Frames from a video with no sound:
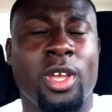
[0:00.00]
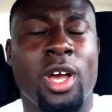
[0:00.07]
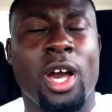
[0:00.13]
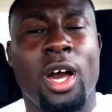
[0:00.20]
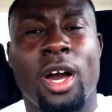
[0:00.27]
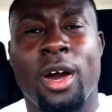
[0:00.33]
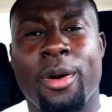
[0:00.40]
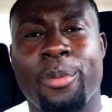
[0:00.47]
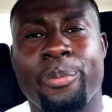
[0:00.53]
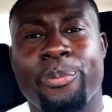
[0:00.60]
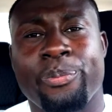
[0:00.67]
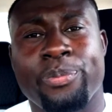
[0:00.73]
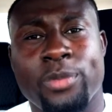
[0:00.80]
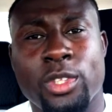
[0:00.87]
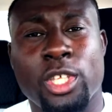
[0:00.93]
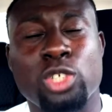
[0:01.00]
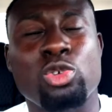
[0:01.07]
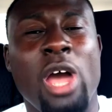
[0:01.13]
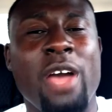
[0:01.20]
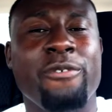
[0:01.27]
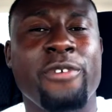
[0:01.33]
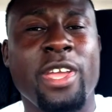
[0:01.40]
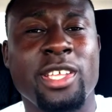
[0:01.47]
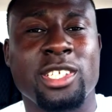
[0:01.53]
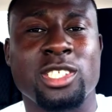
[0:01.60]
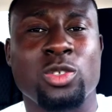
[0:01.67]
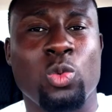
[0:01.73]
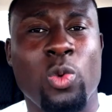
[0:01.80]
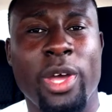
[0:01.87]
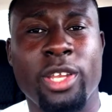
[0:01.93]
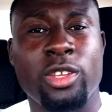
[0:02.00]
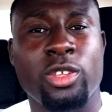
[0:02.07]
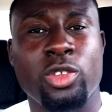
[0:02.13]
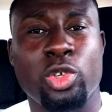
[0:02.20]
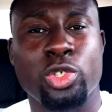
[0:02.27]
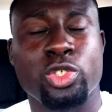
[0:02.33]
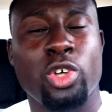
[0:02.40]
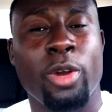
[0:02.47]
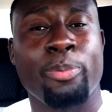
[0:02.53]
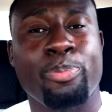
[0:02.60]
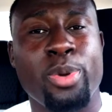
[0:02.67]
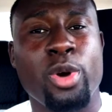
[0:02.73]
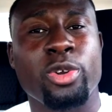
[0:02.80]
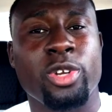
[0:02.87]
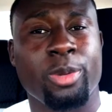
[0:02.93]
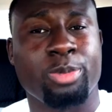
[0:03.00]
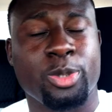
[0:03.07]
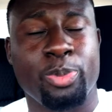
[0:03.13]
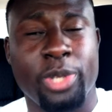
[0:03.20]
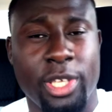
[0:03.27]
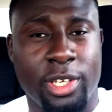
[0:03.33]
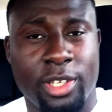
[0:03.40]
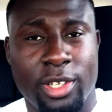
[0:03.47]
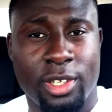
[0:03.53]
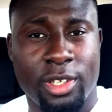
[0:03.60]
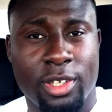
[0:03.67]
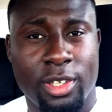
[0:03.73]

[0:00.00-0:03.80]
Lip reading: The drive phase is when you start building up speed.